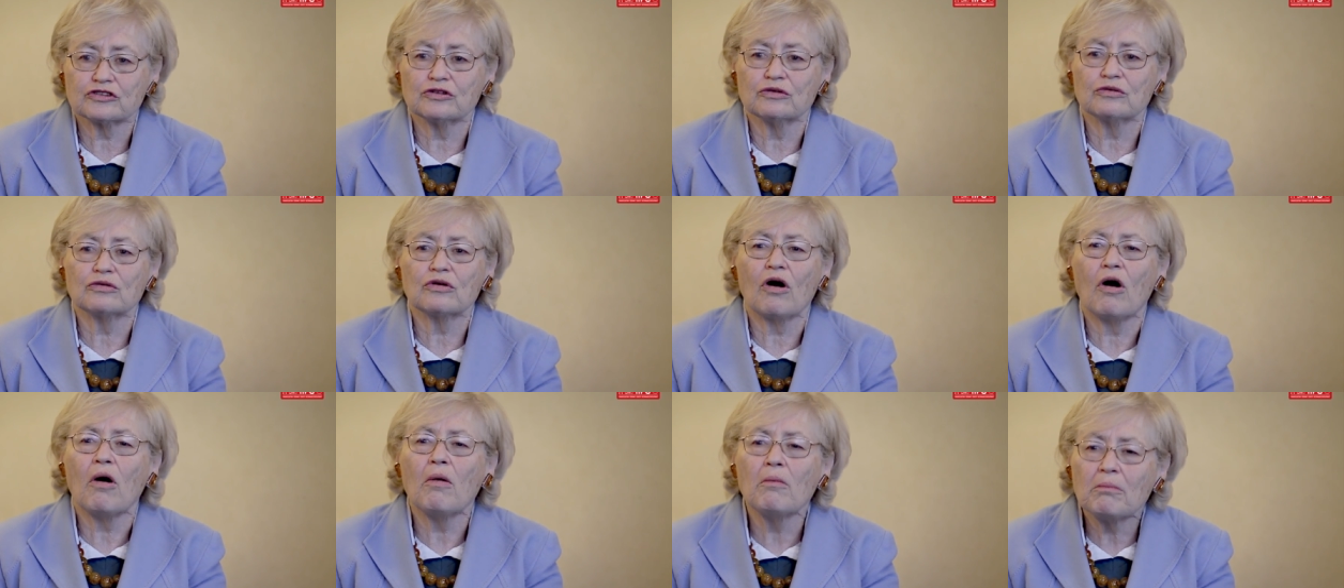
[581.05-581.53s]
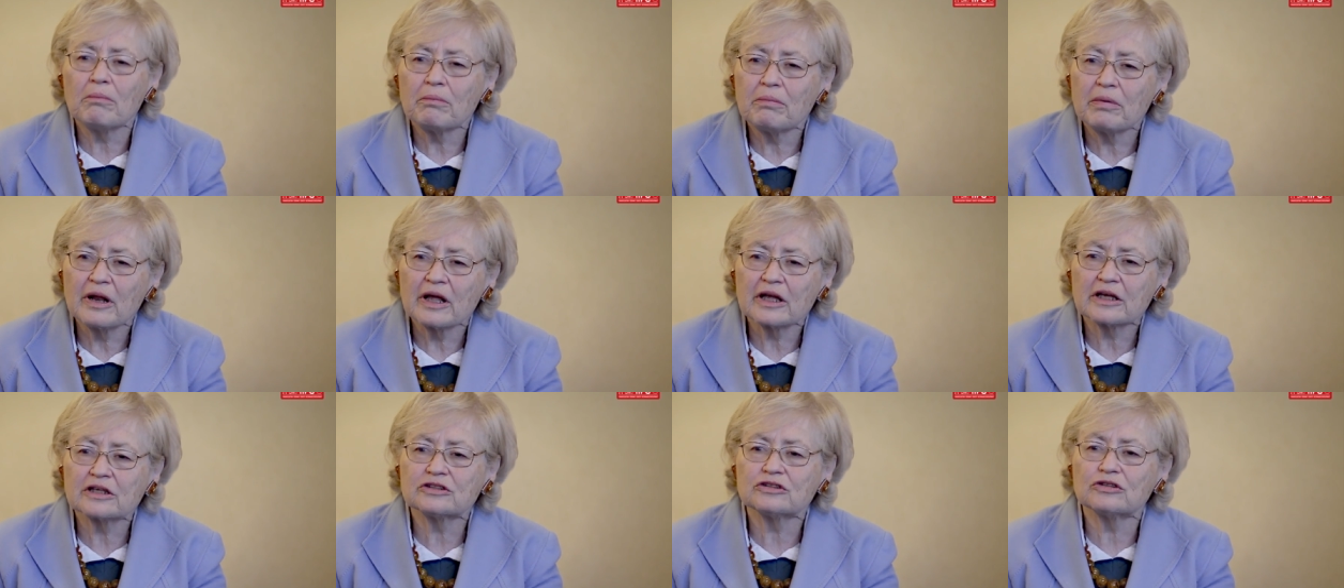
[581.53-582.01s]
so
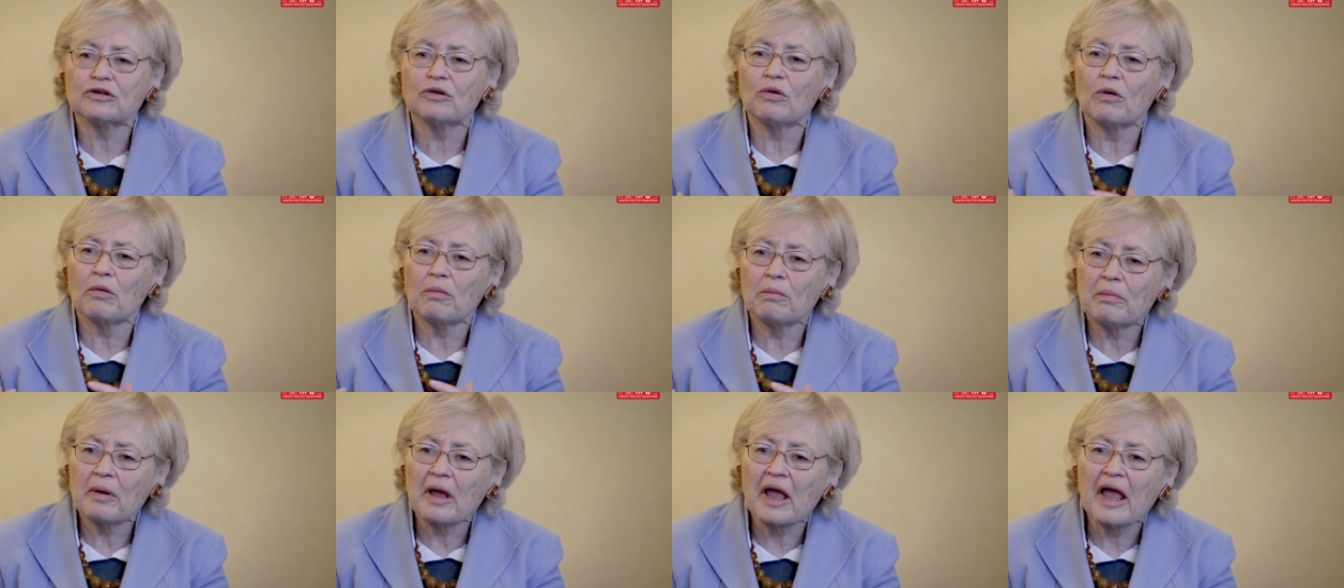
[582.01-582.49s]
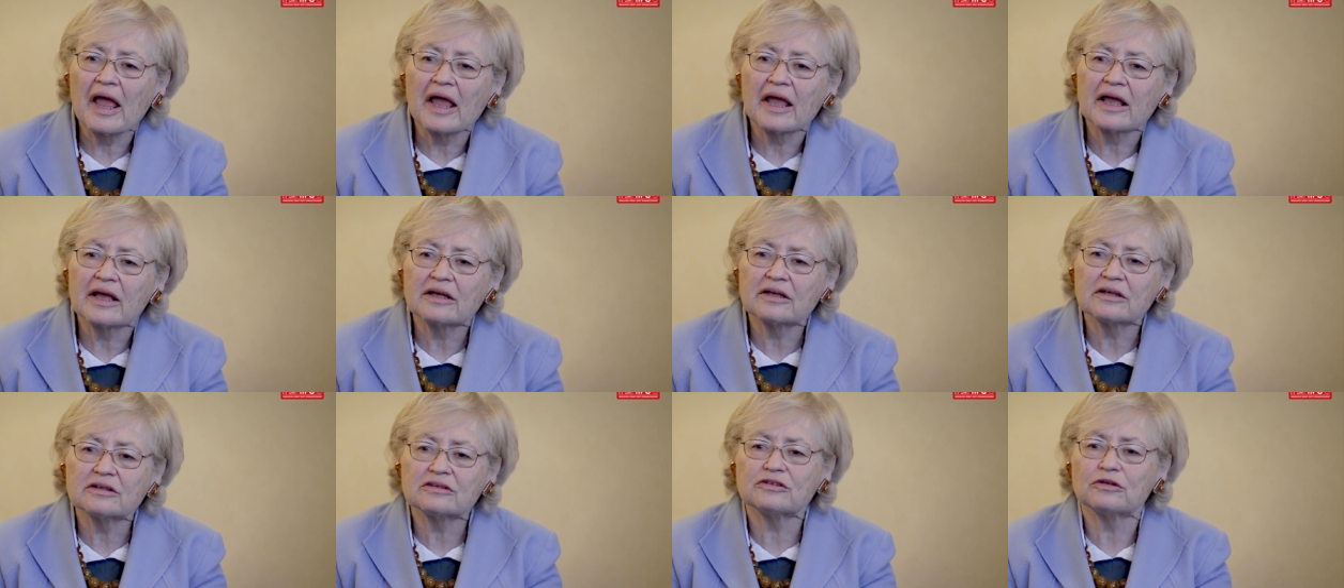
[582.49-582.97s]
complex, so
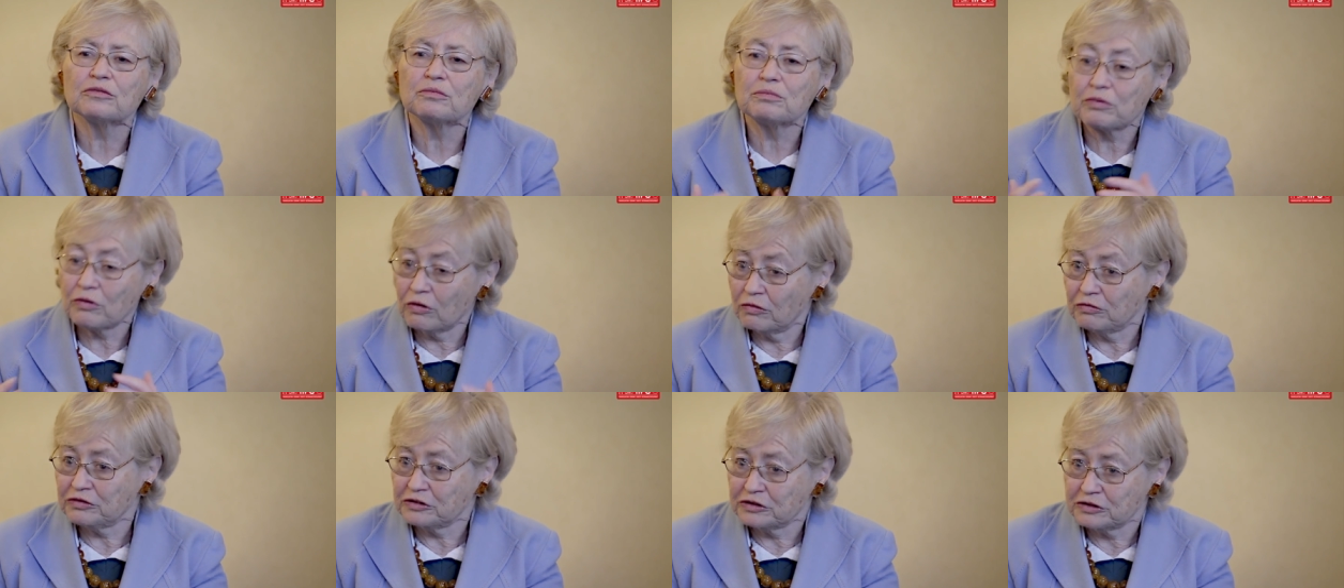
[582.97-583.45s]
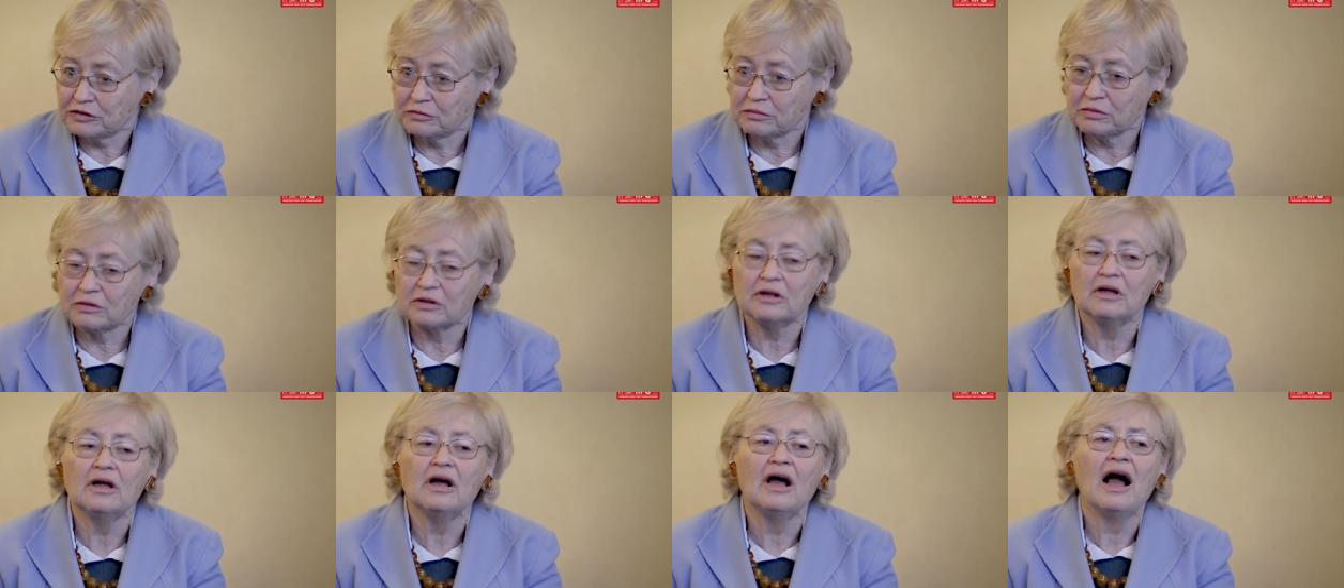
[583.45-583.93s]
opaque, so
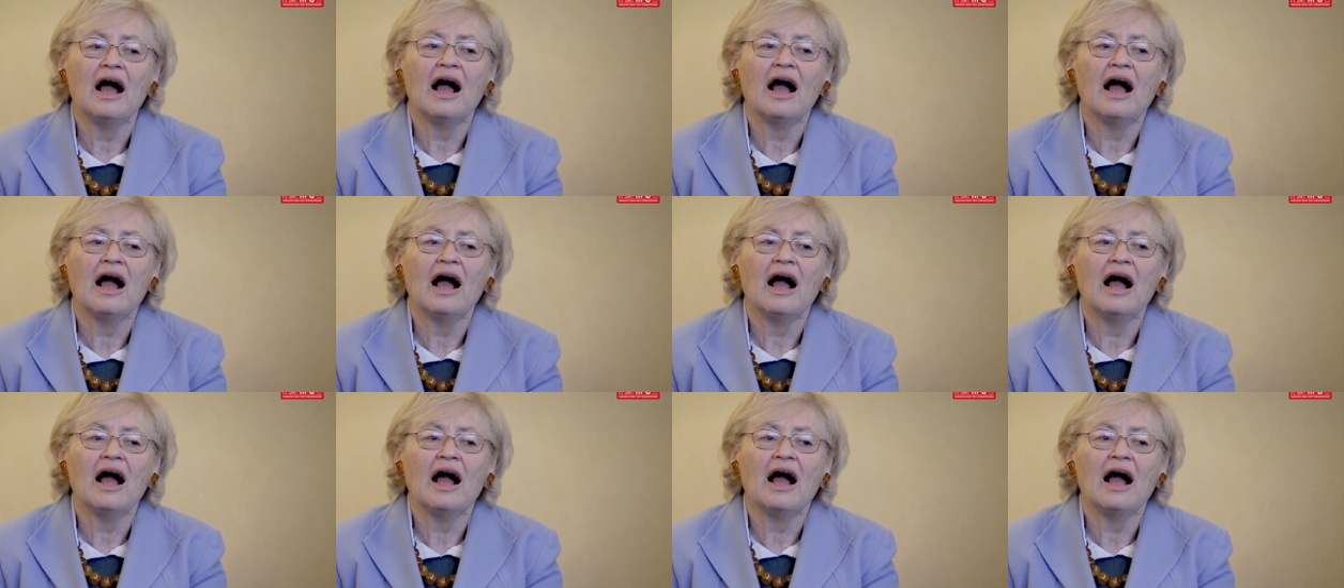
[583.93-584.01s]
profitable,